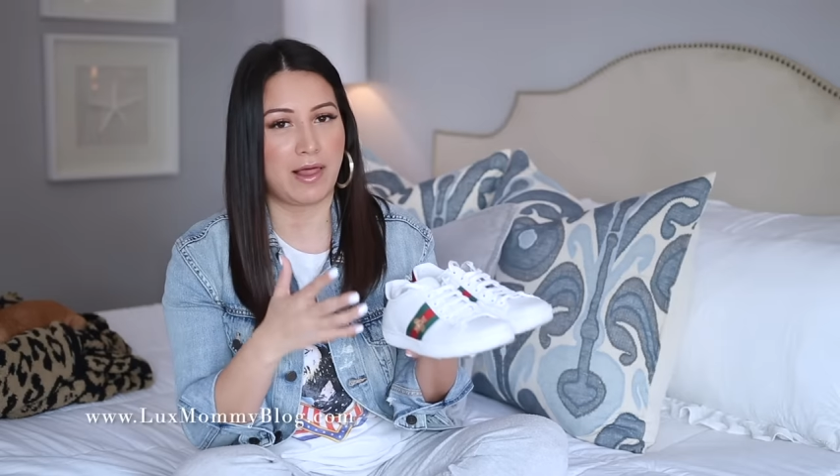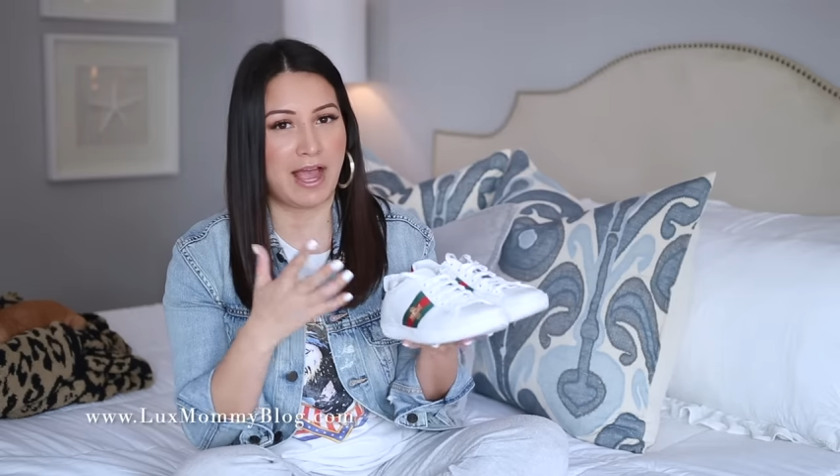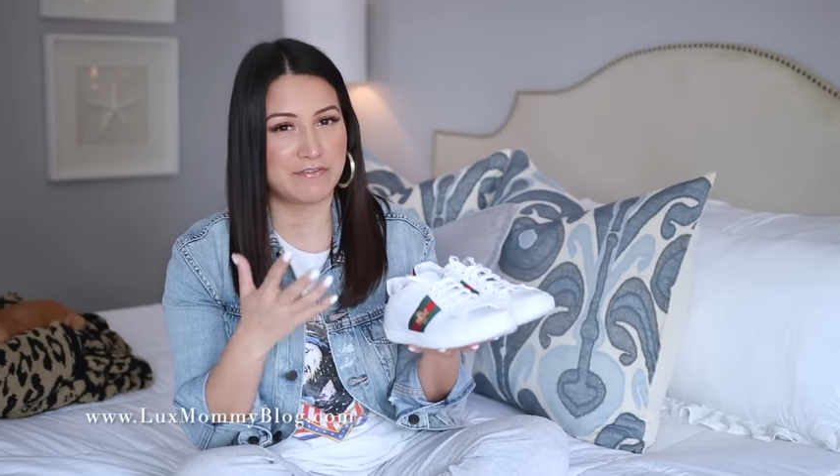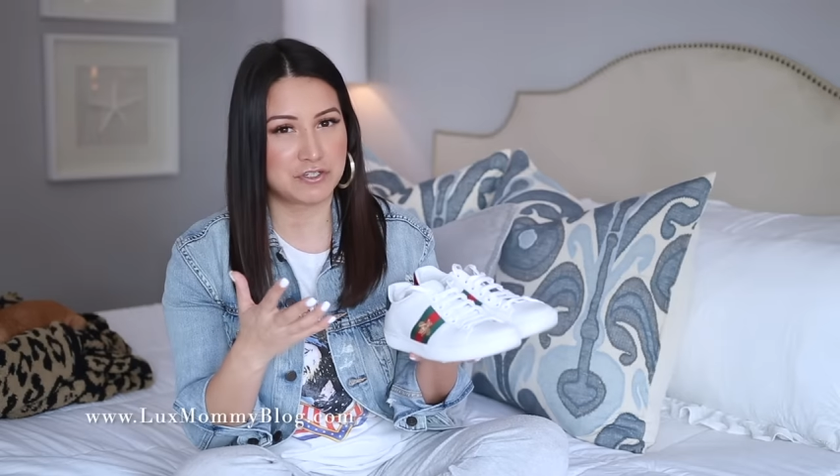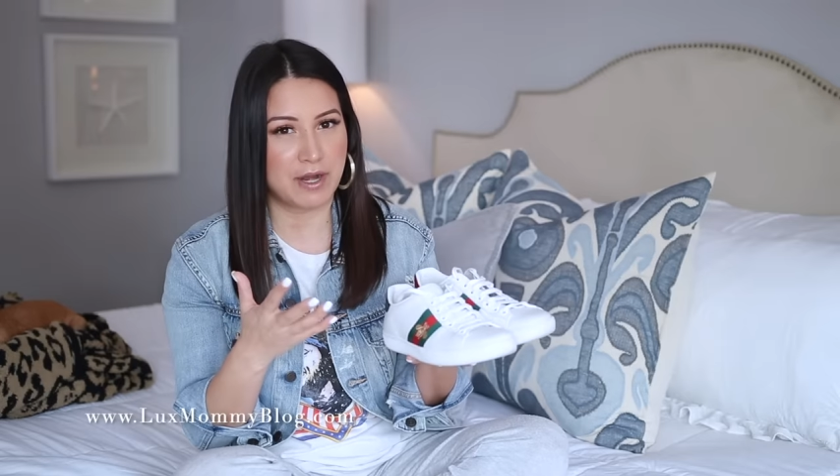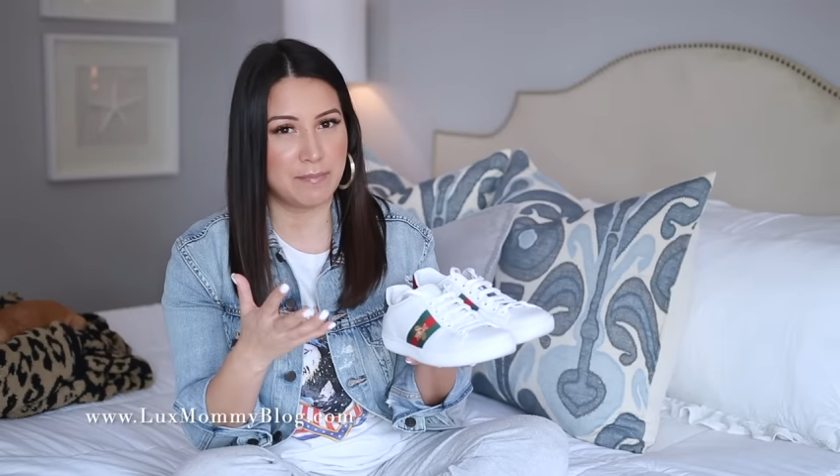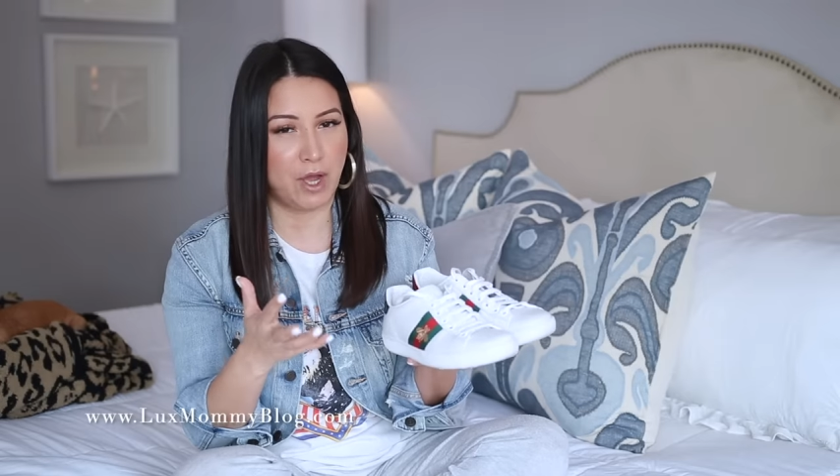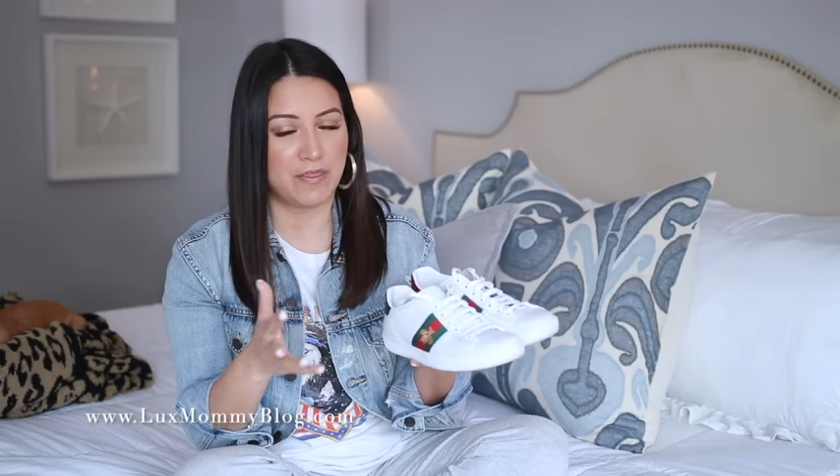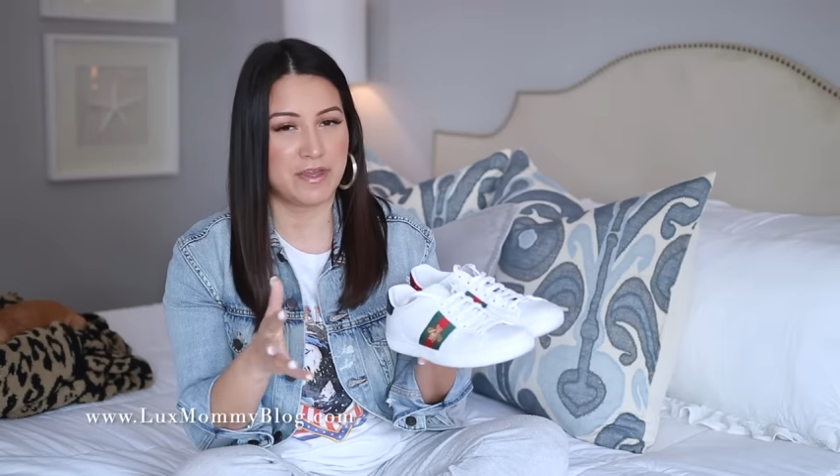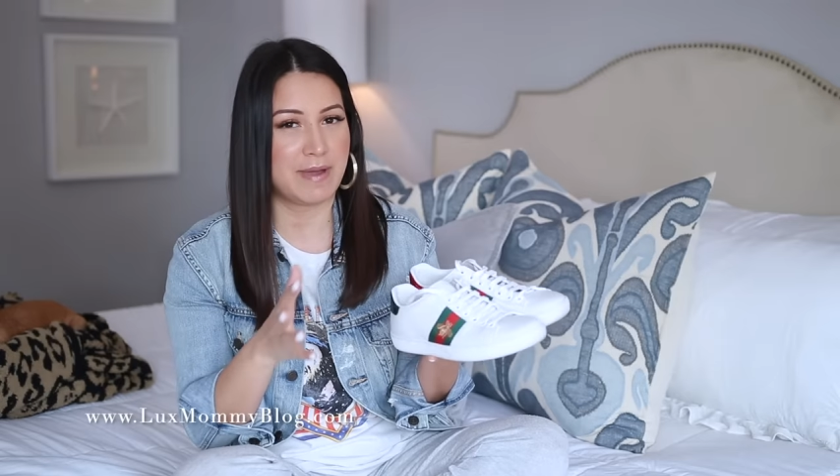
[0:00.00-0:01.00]
After I
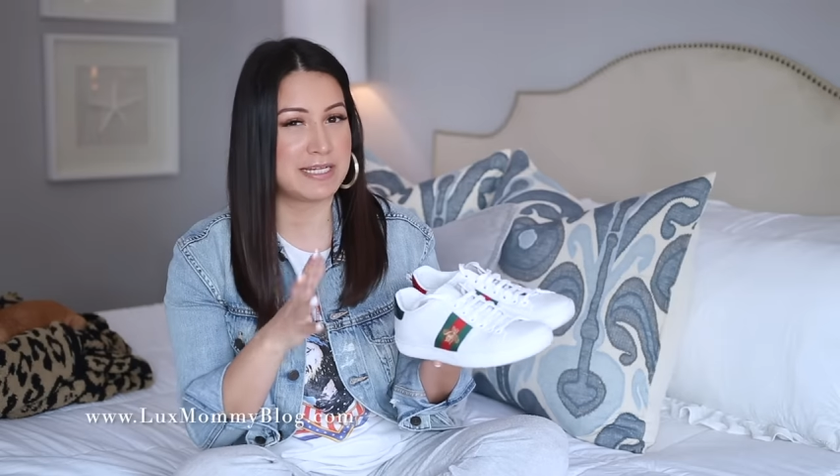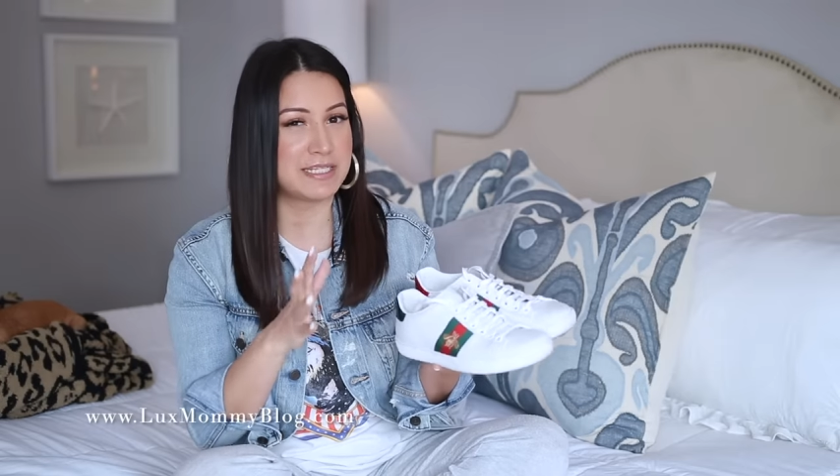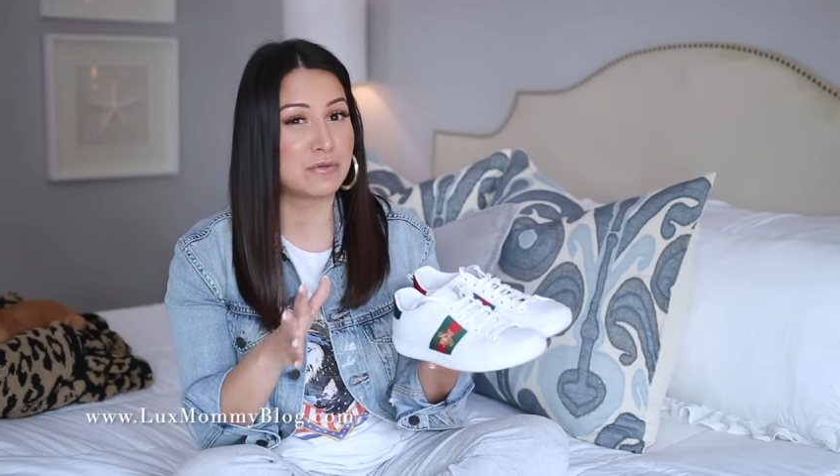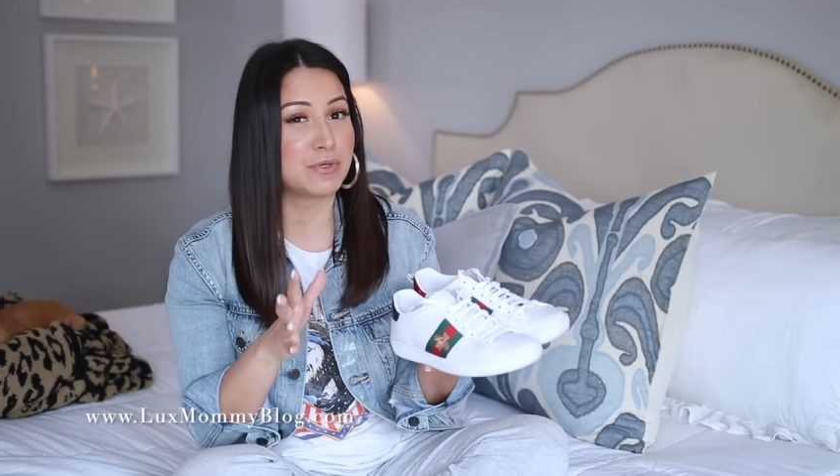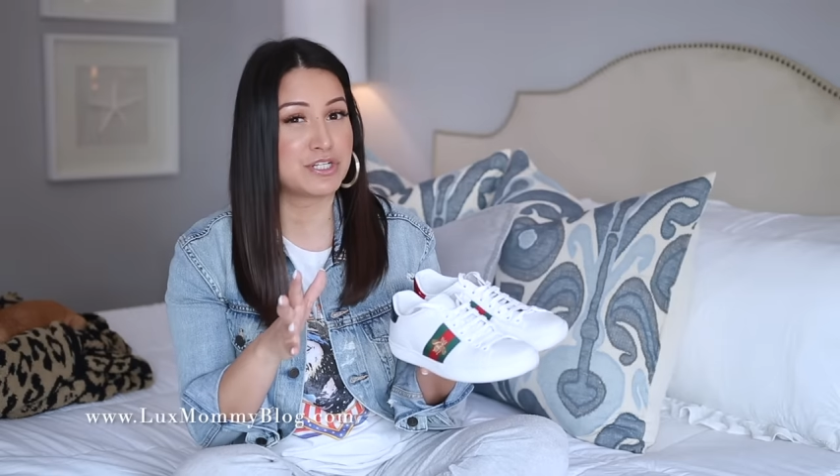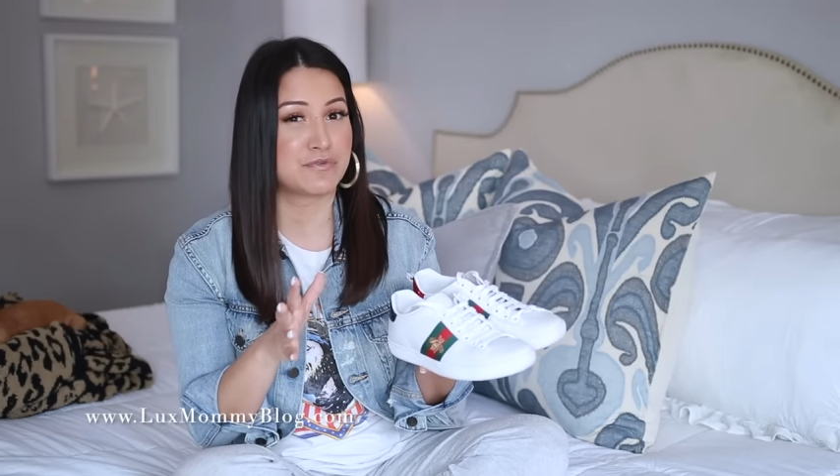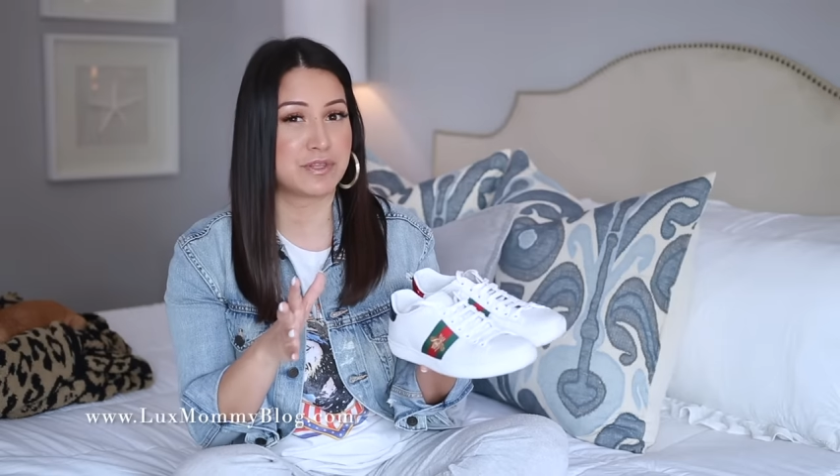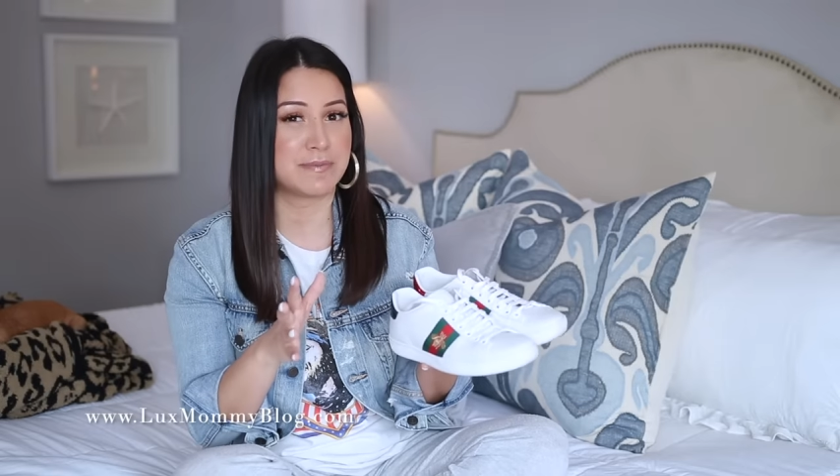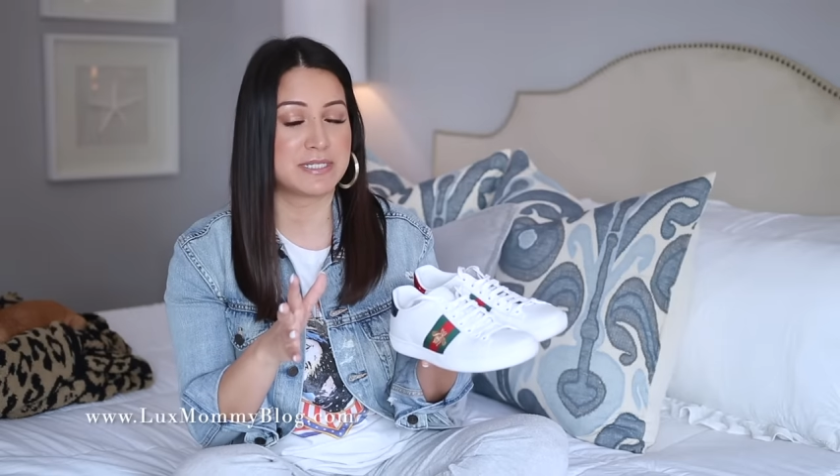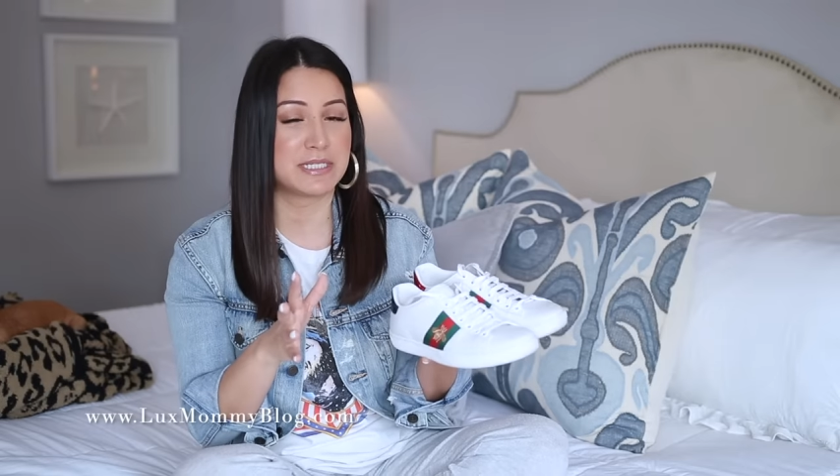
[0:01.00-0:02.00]
bought them, I didn't reach for
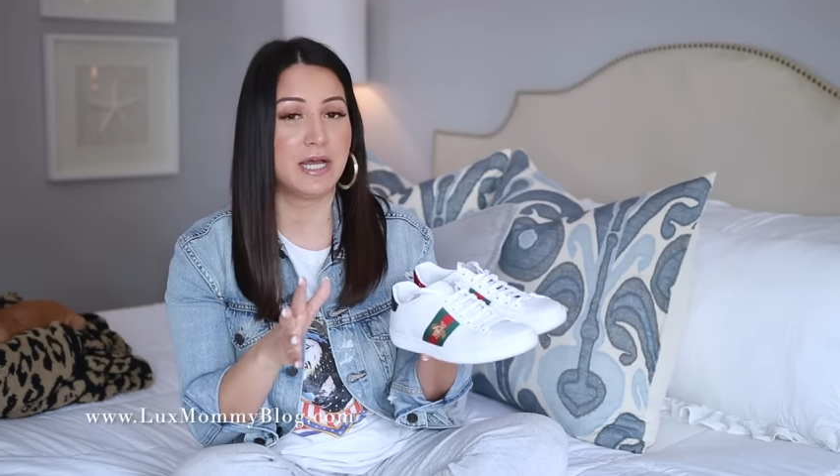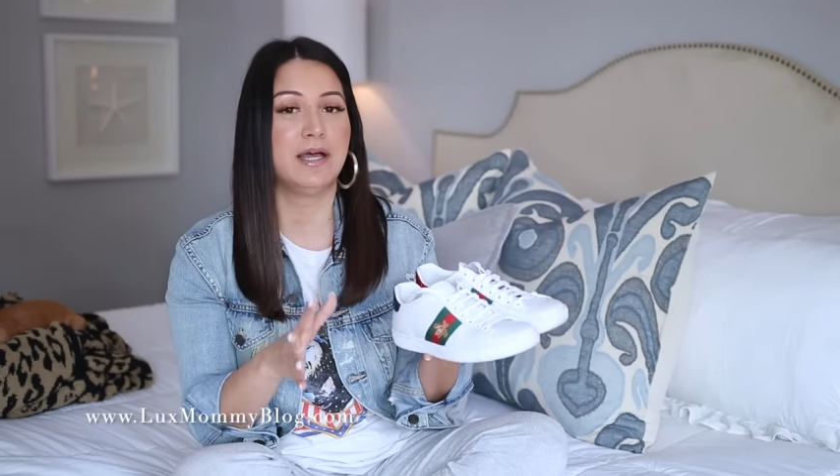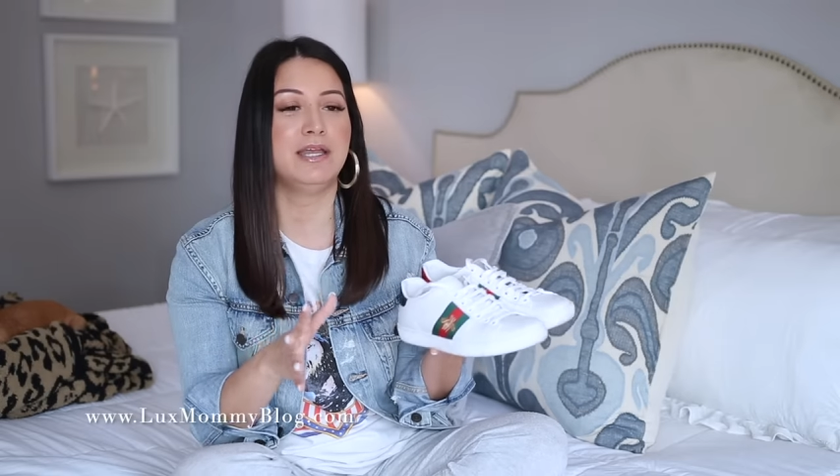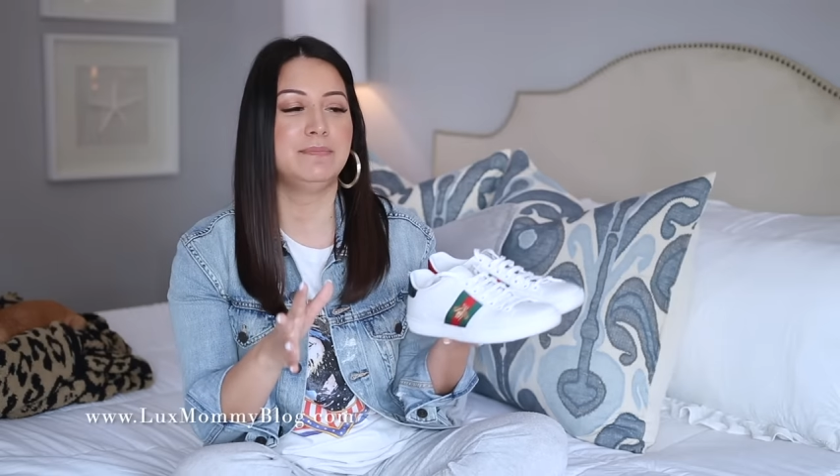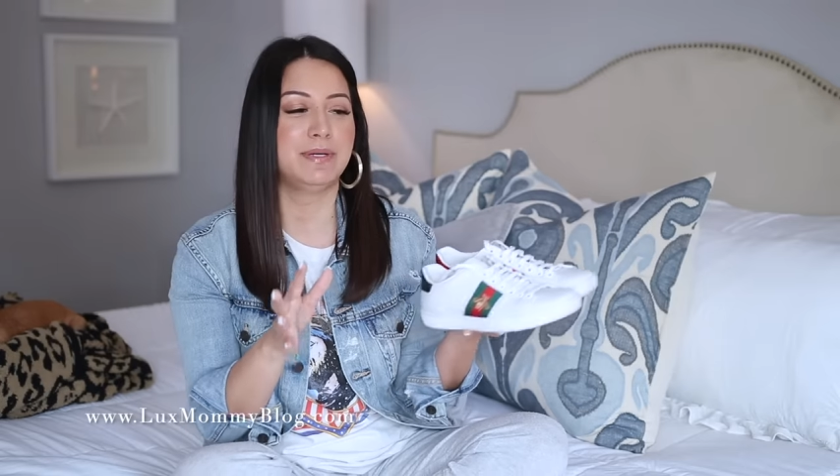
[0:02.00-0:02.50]
them a ton,